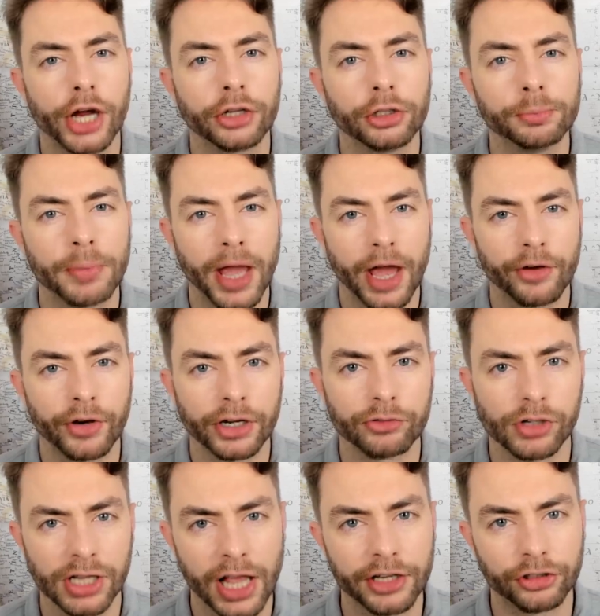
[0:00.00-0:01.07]

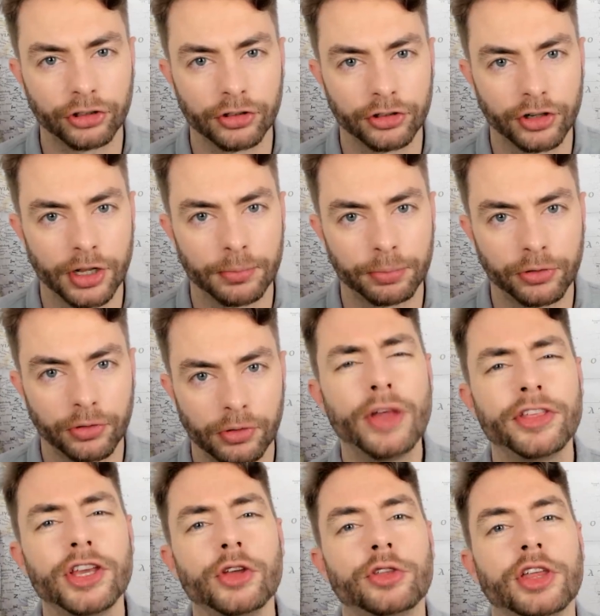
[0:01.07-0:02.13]
childbearing relationships. And
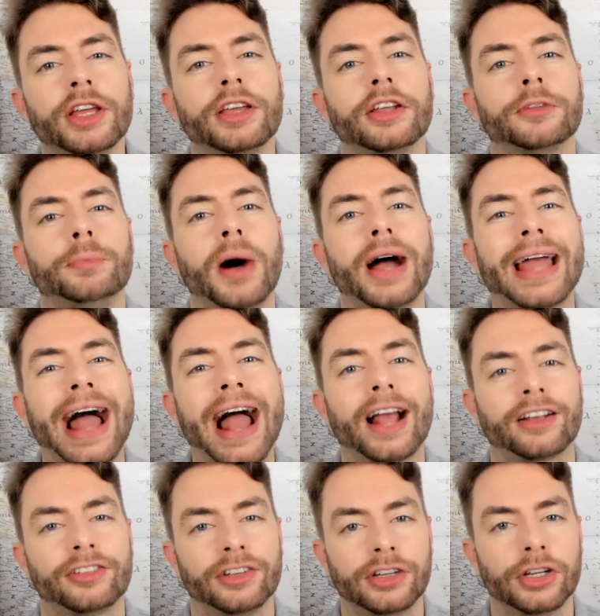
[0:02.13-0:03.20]
whether you think it's by
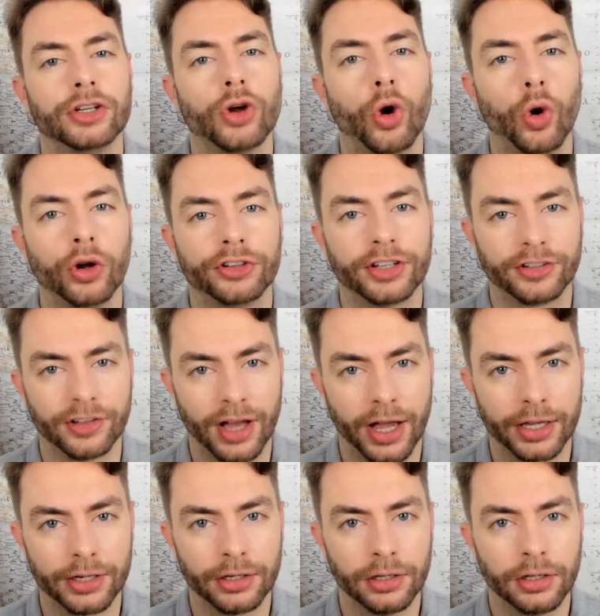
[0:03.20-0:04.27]
accident or
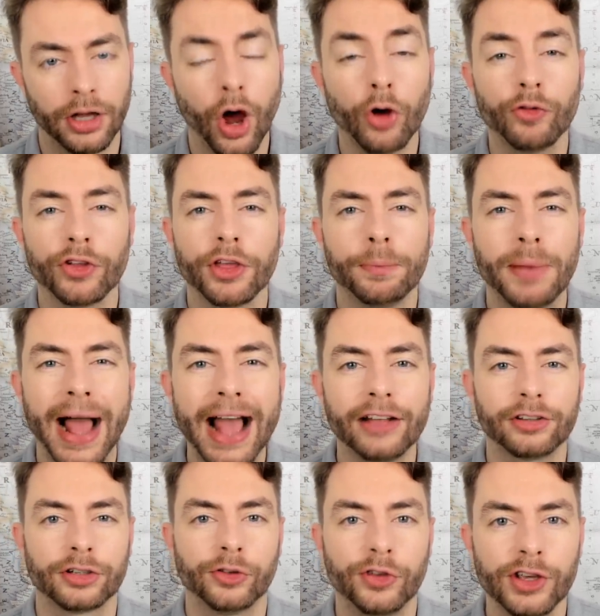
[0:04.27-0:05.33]
design, over the
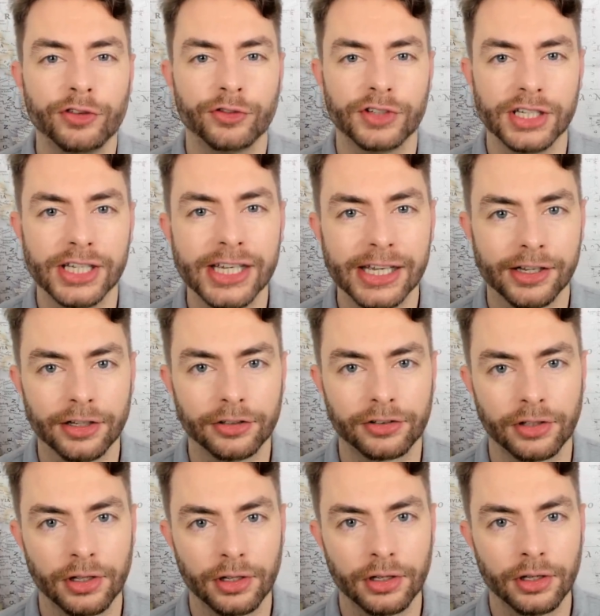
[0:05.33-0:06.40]
past 50
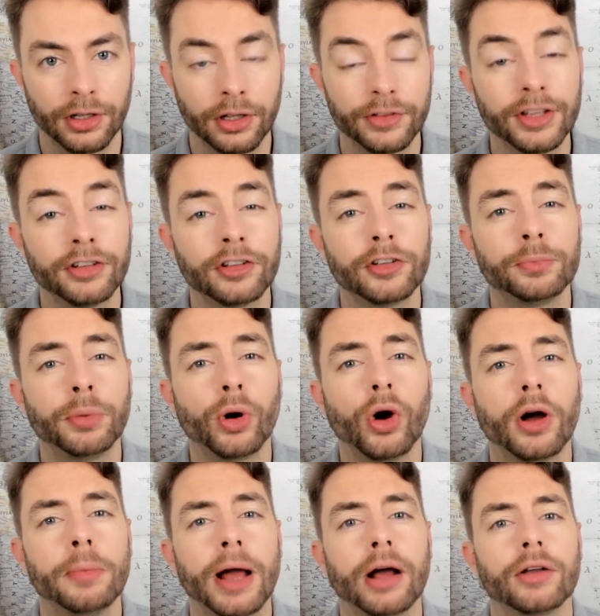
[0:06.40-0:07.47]
years, this has
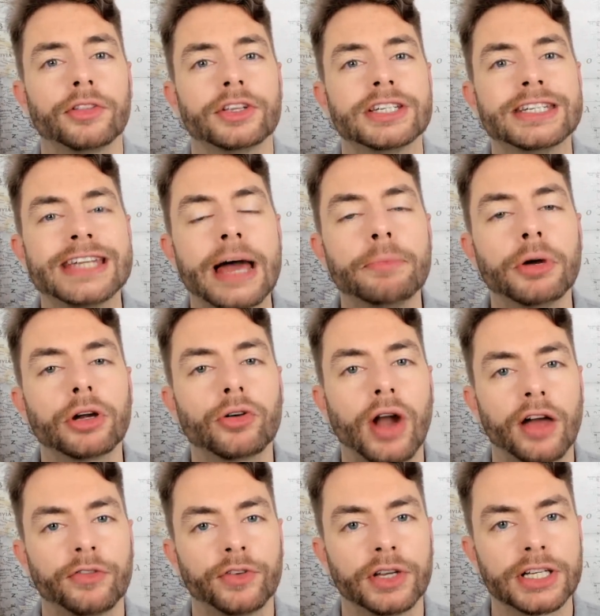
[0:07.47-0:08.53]
brought about the
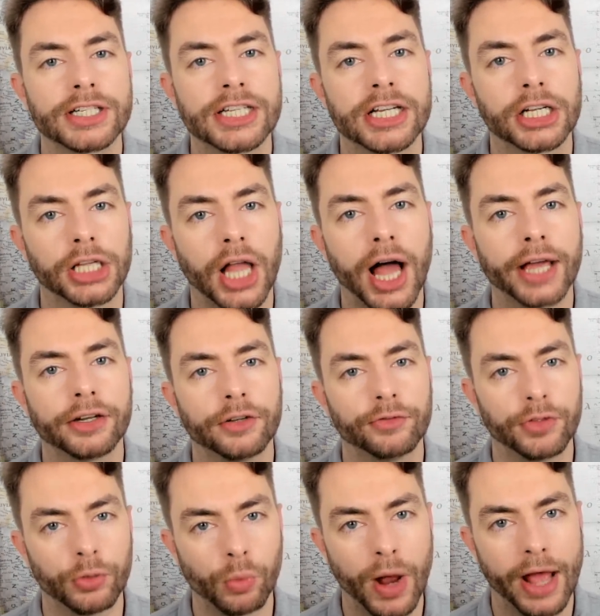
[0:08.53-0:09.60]
demographic decline
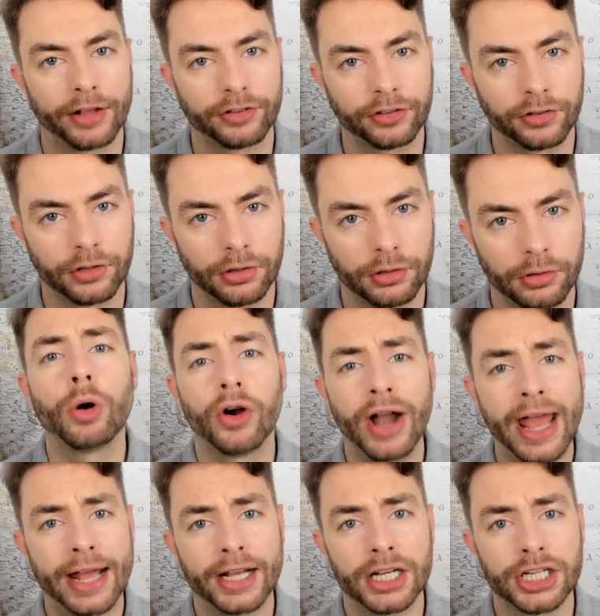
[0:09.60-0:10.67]
of the West. Our
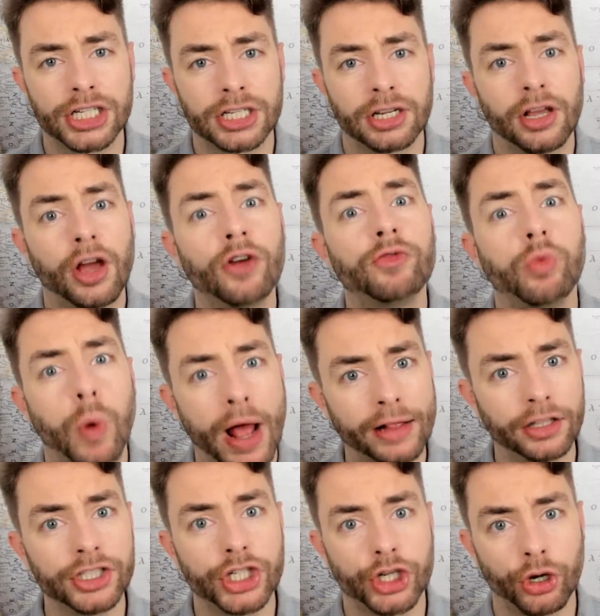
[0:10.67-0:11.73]
eggs have
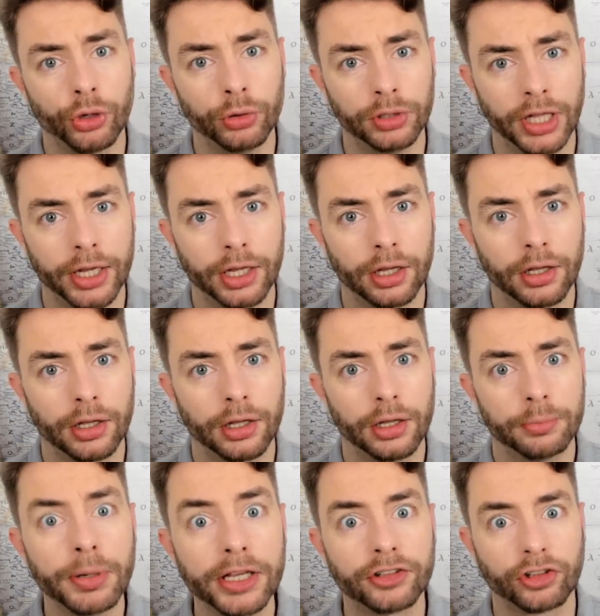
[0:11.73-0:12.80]
well and truly
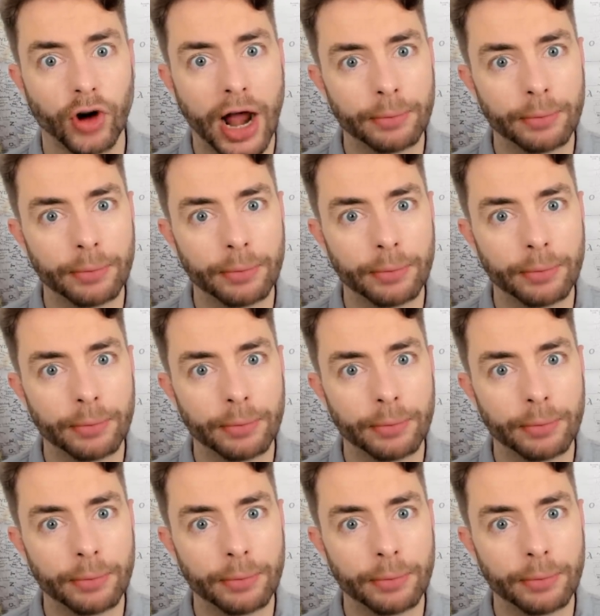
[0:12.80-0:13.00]
been